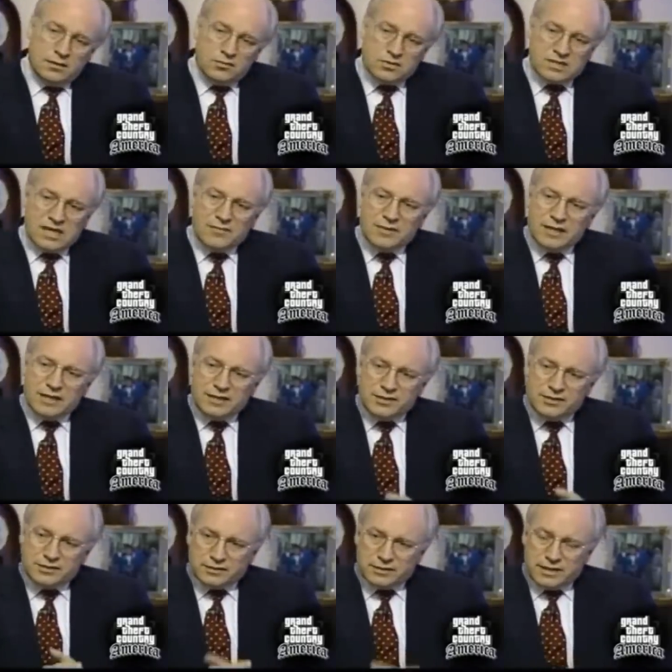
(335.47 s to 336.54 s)
was how many
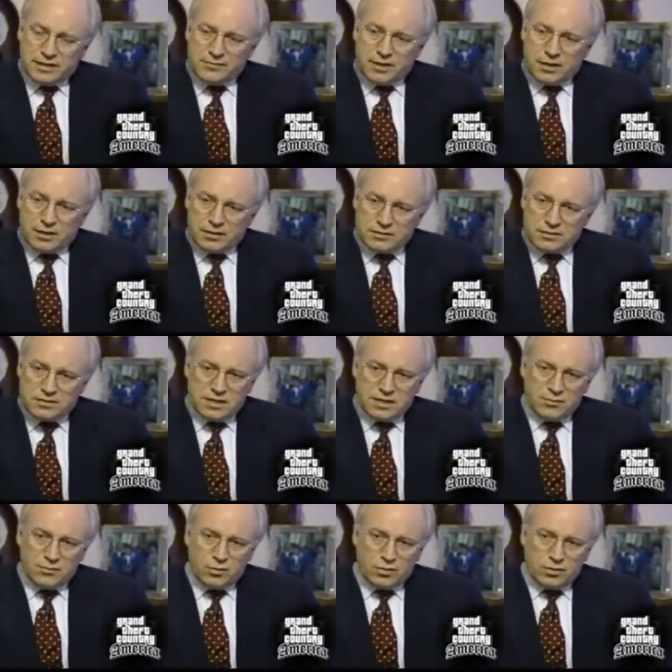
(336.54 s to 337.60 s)
additional dead Americans is
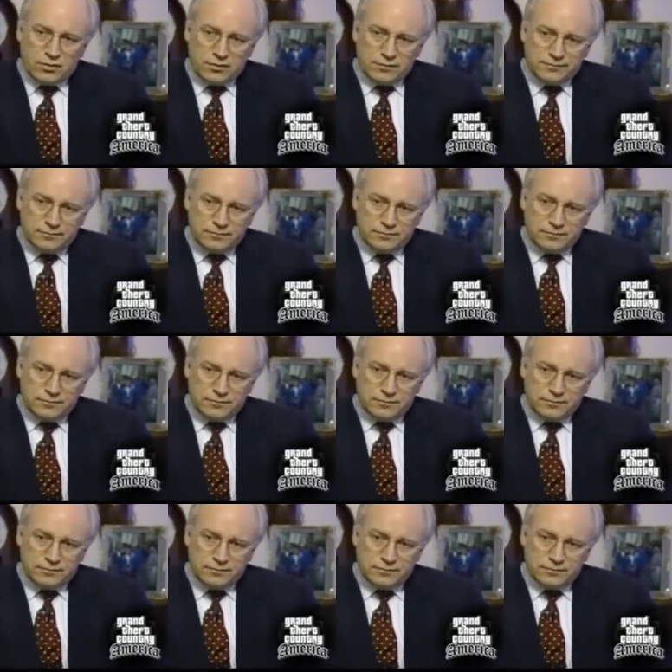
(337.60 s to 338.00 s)
Saddam worth?